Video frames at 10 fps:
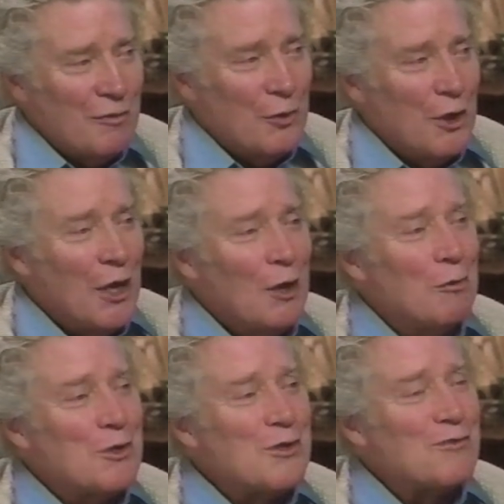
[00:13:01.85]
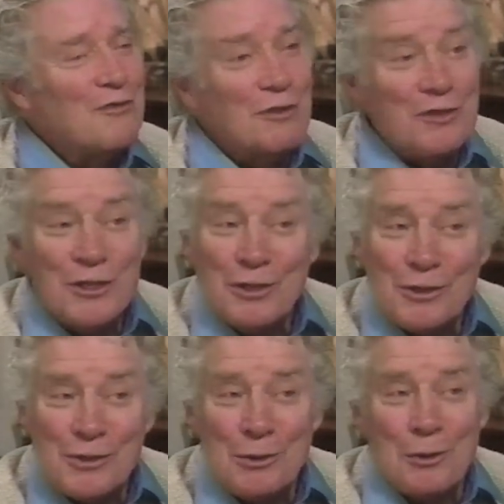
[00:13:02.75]
when I was 50
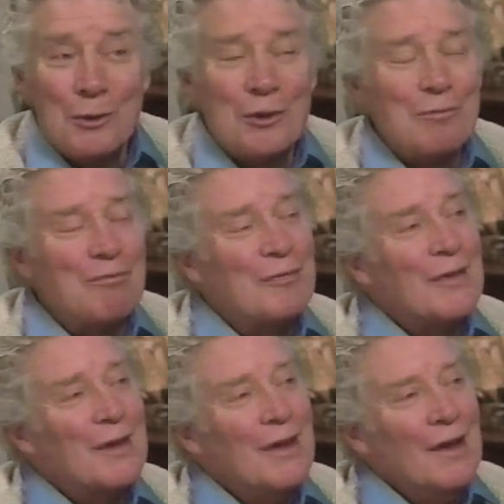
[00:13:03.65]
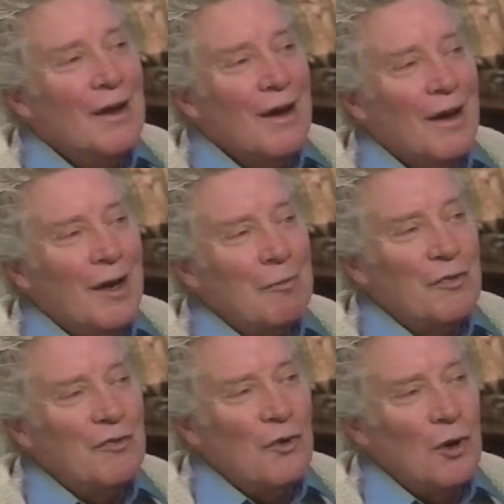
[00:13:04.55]
years old. I
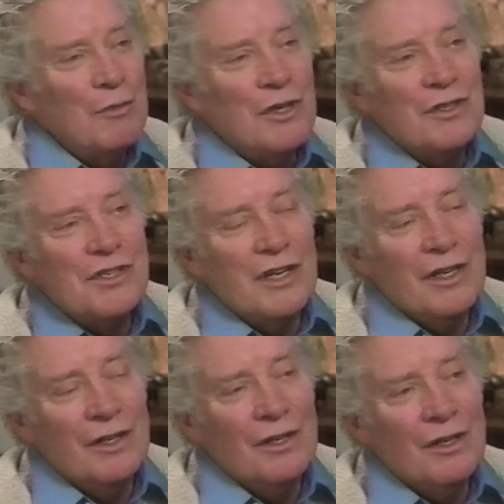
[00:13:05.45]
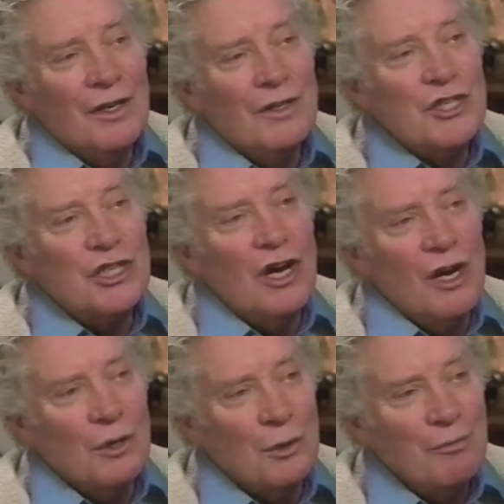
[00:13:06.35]
performed it in
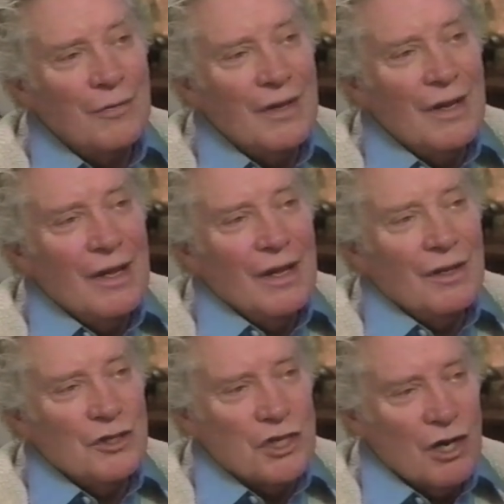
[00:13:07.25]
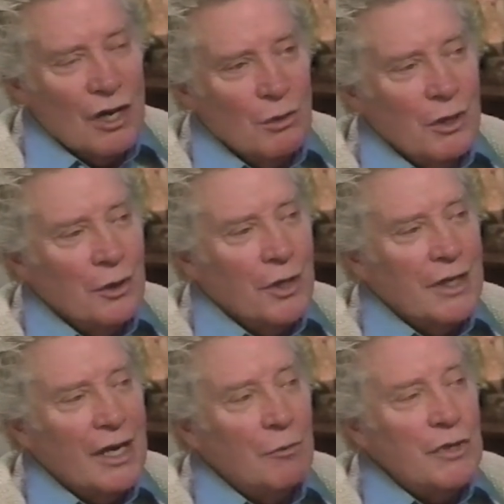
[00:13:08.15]
Chicago, the Chicago Lyric,
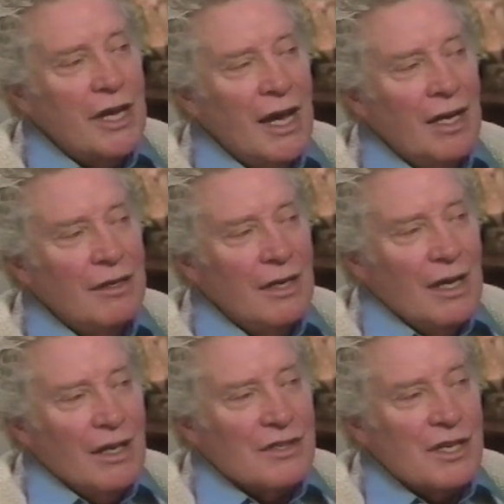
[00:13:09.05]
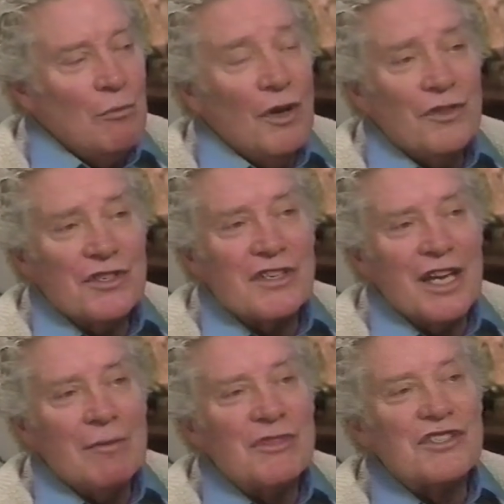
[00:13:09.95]
and we had somewhat the
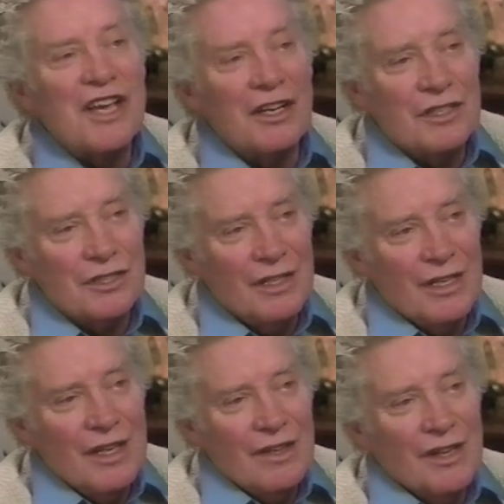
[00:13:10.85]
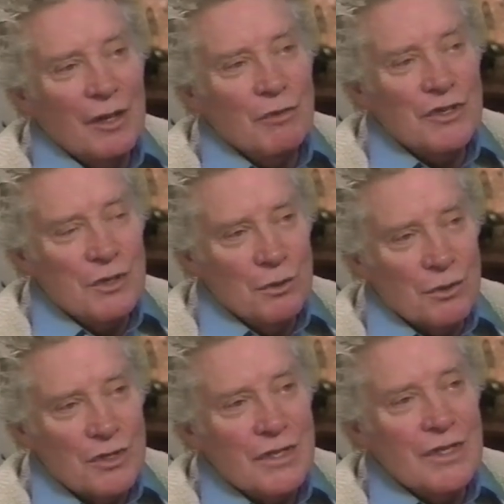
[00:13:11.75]
same set that was
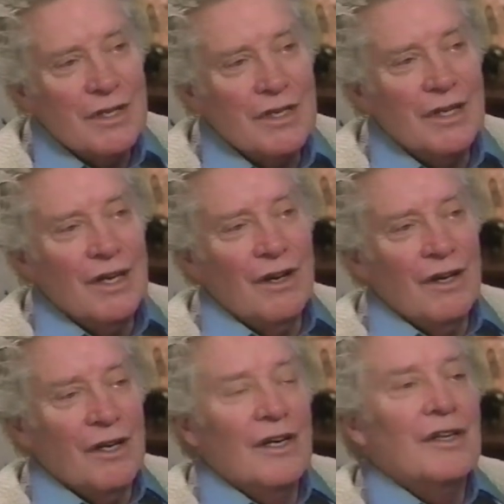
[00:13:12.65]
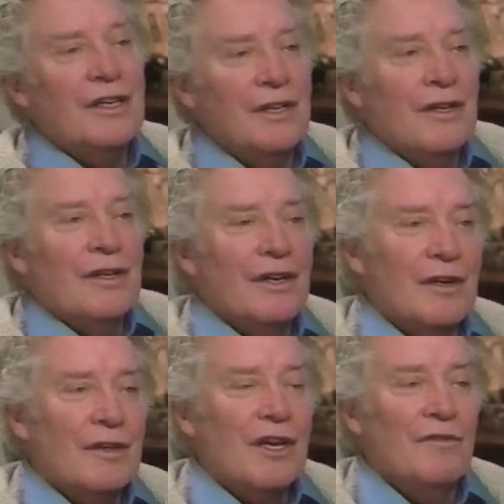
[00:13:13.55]
used in
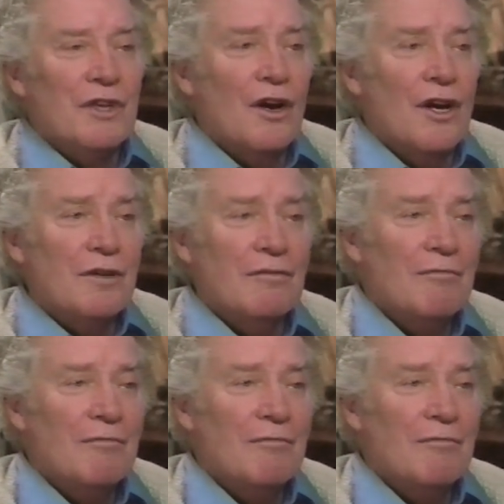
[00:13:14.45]
Covent Garden.